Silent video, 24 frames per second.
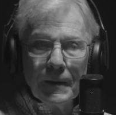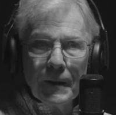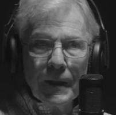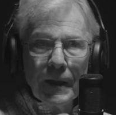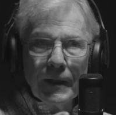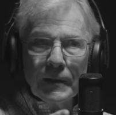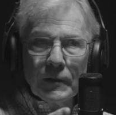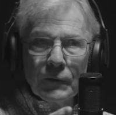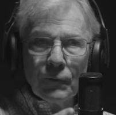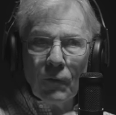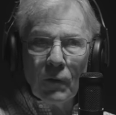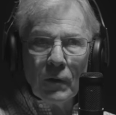
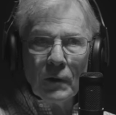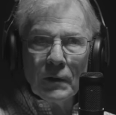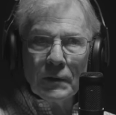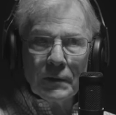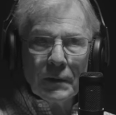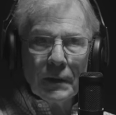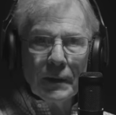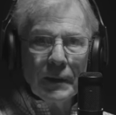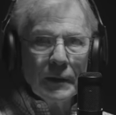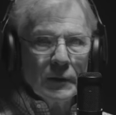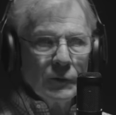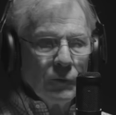as far as
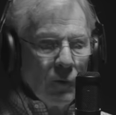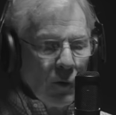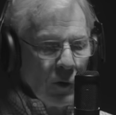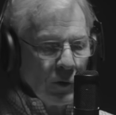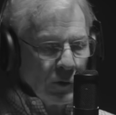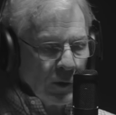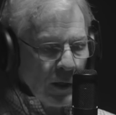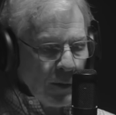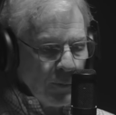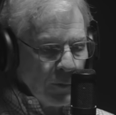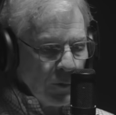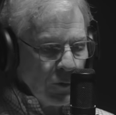
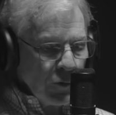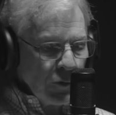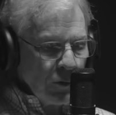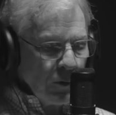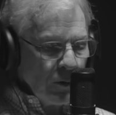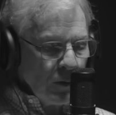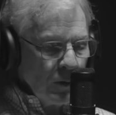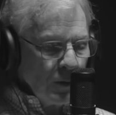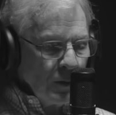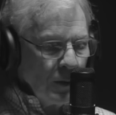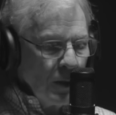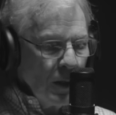I'm
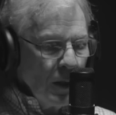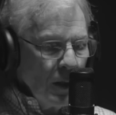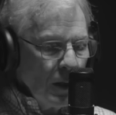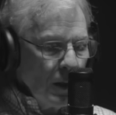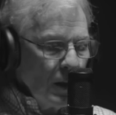concerned,